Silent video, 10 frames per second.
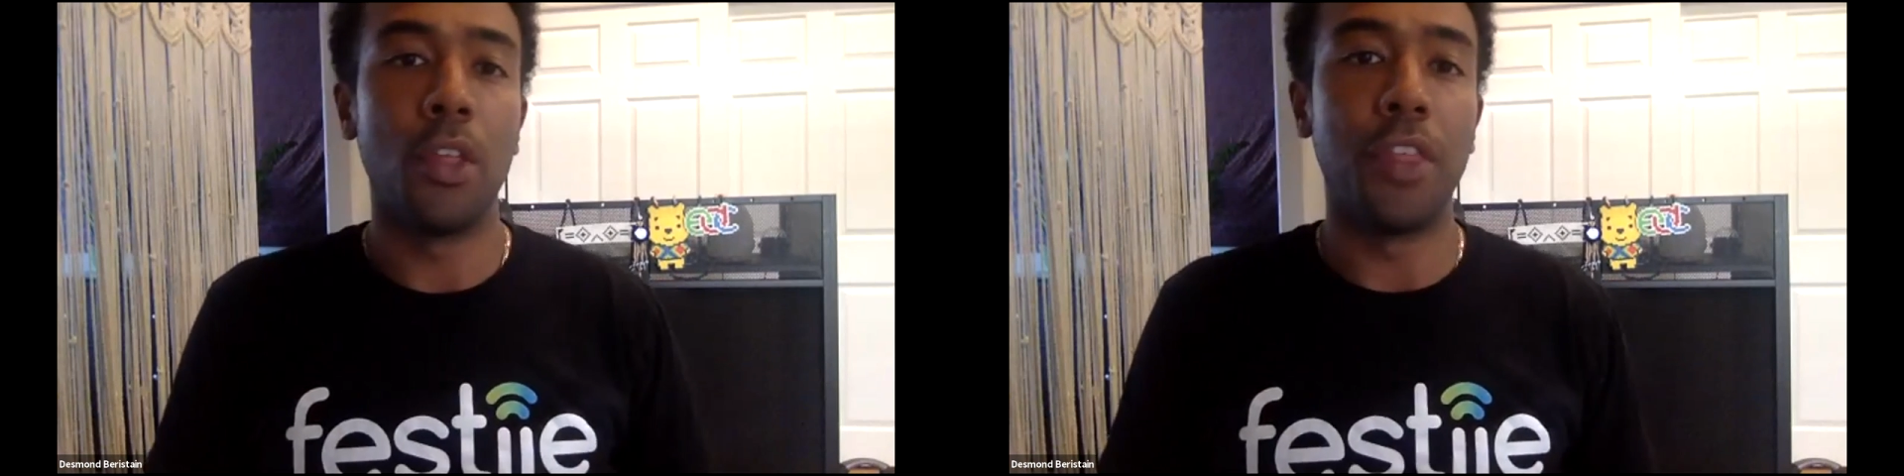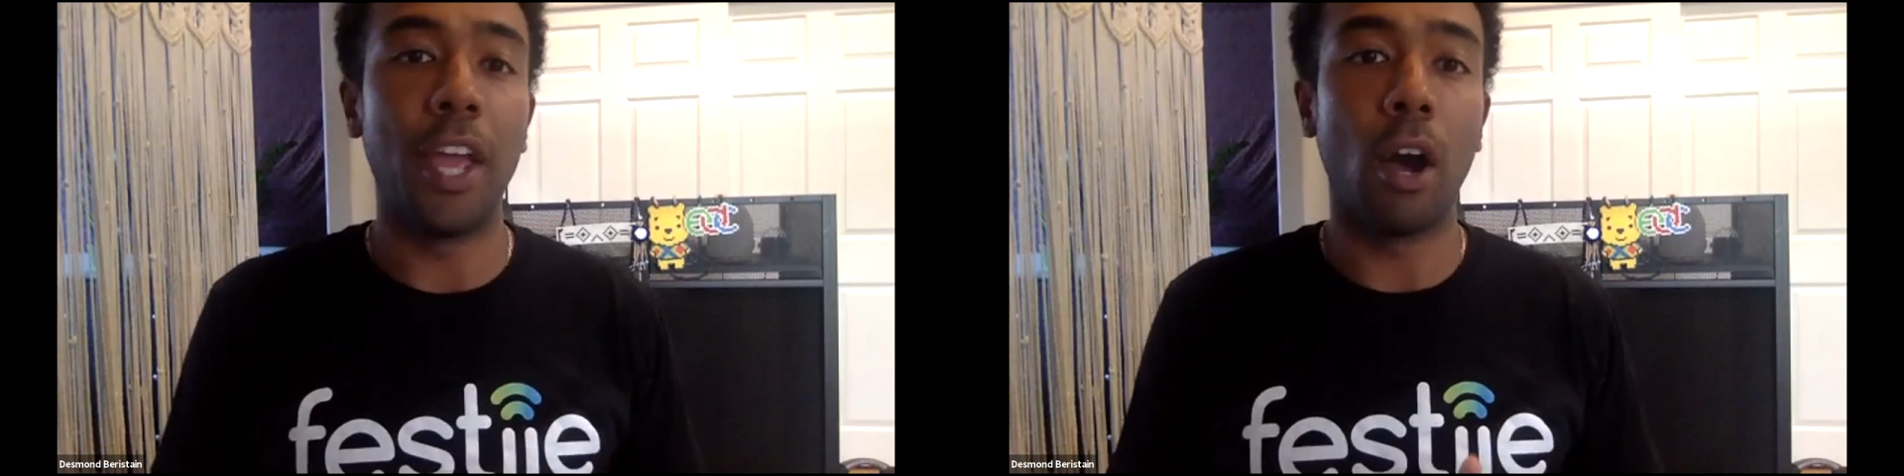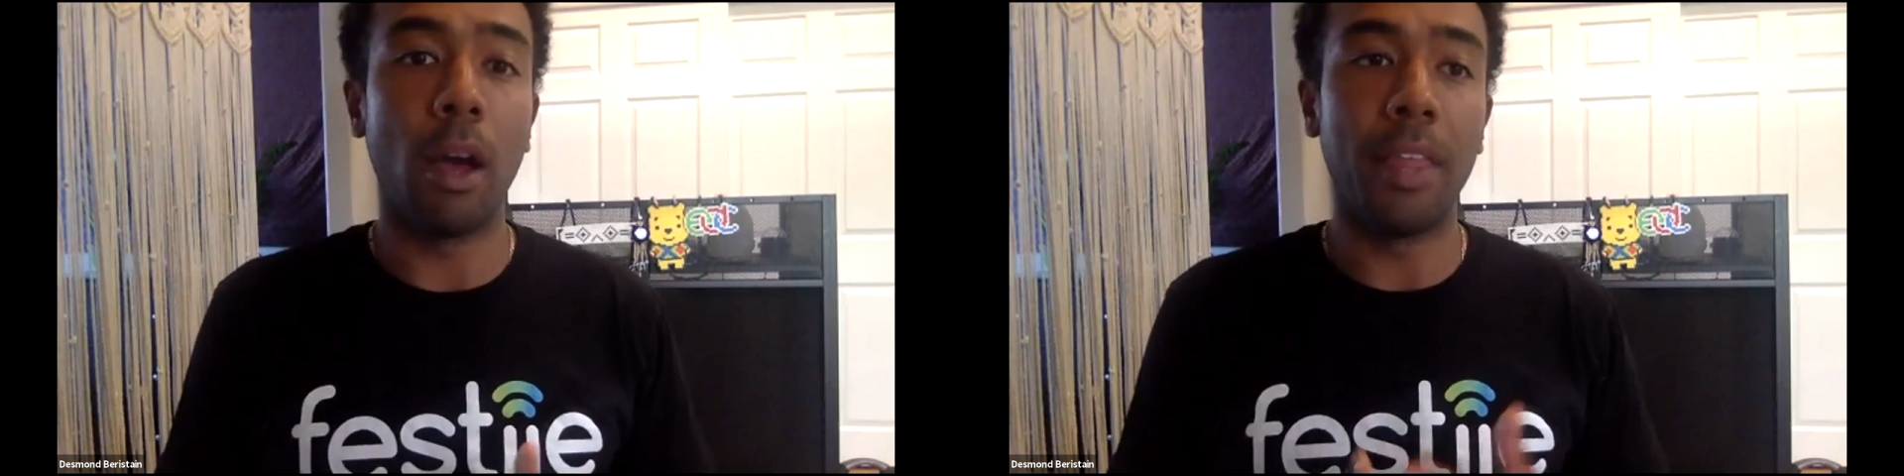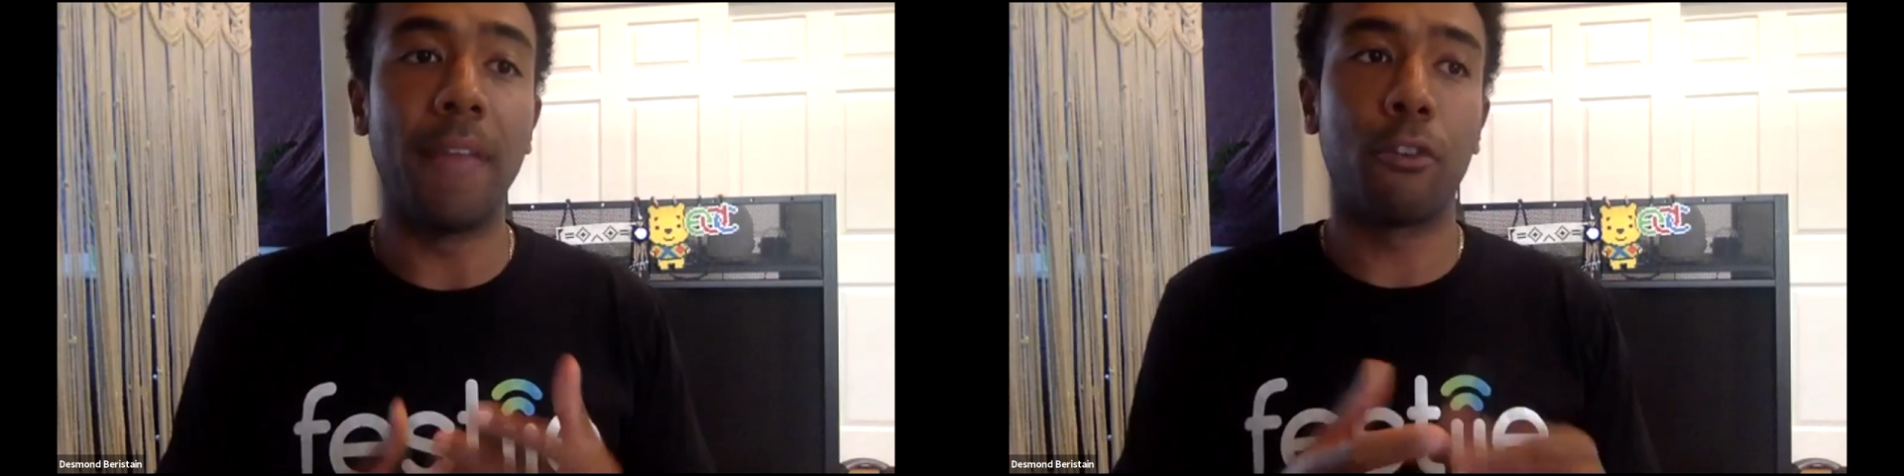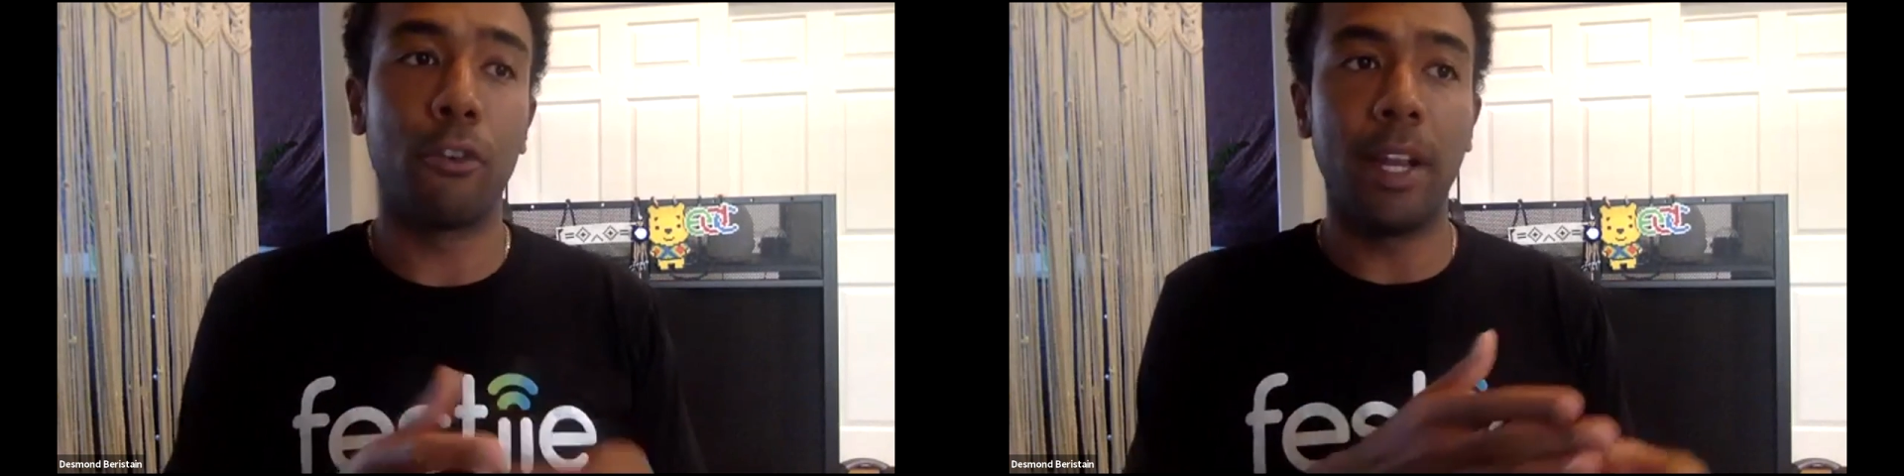
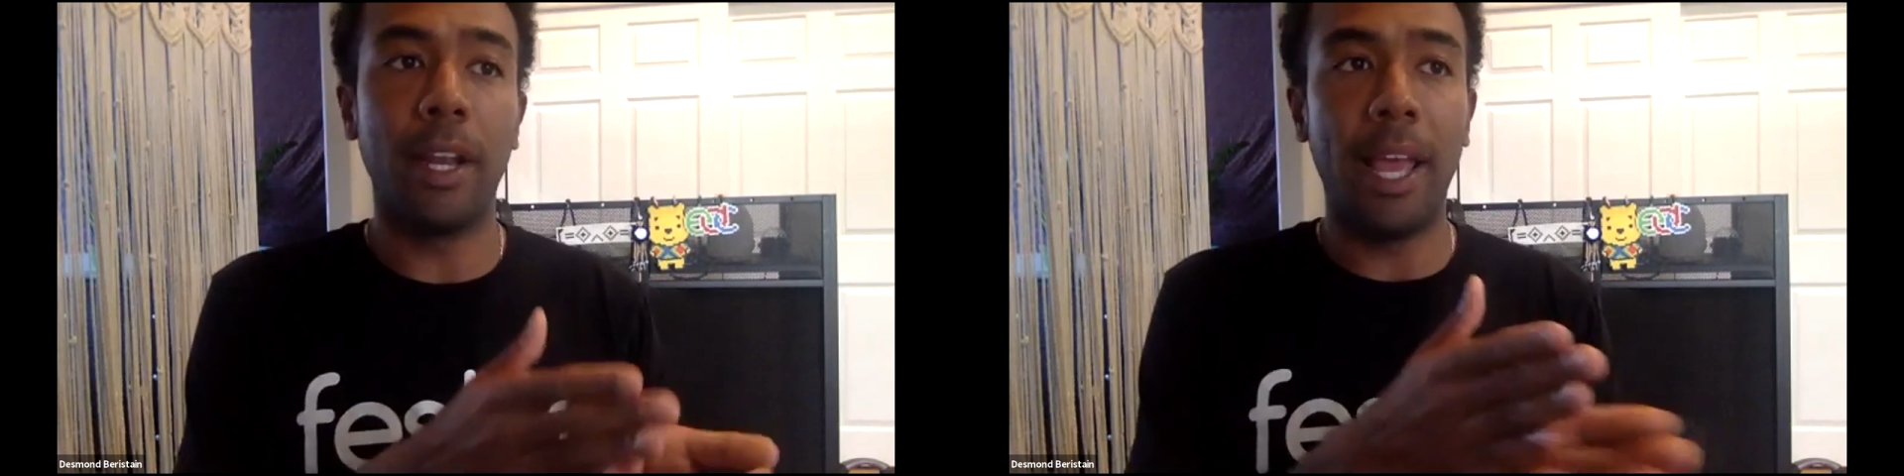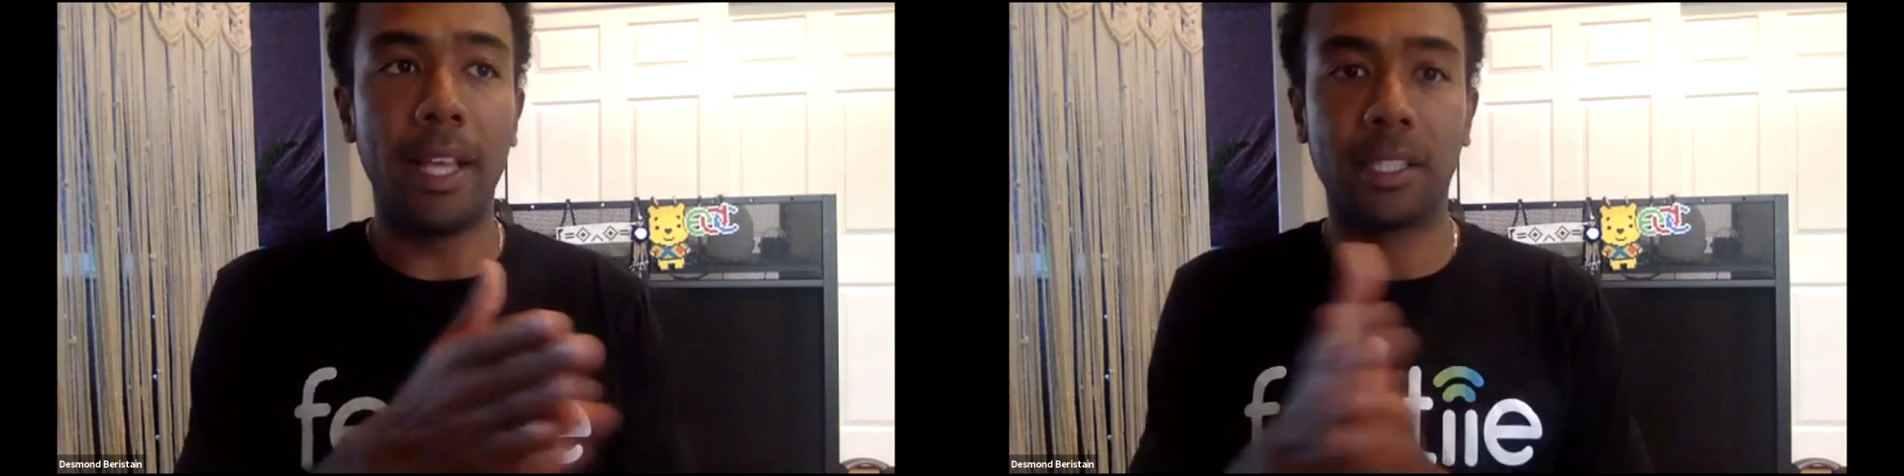they've created a